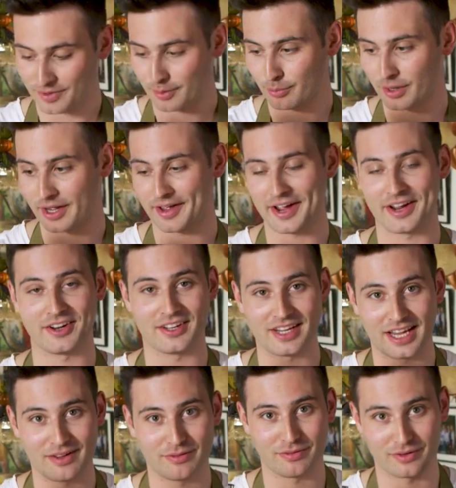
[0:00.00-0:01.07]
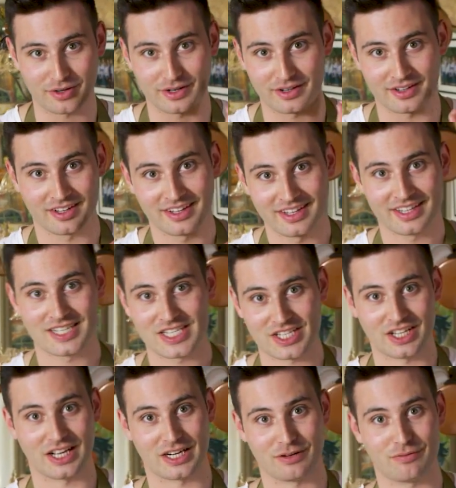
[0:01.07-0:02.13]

But I only have a very select